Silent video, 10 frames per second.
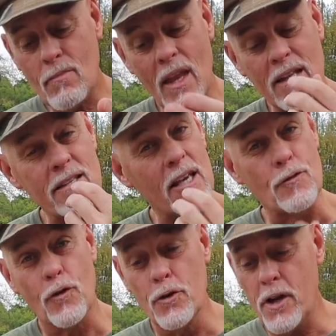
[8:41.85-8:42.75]
it tastes
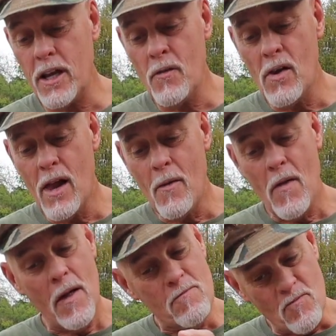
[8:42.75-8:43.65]
fruity,
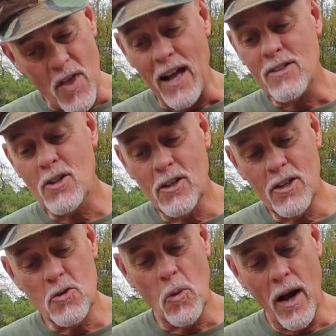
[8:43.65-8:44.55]
that's good
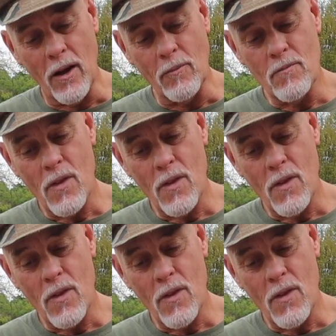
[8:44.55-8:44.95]
as well.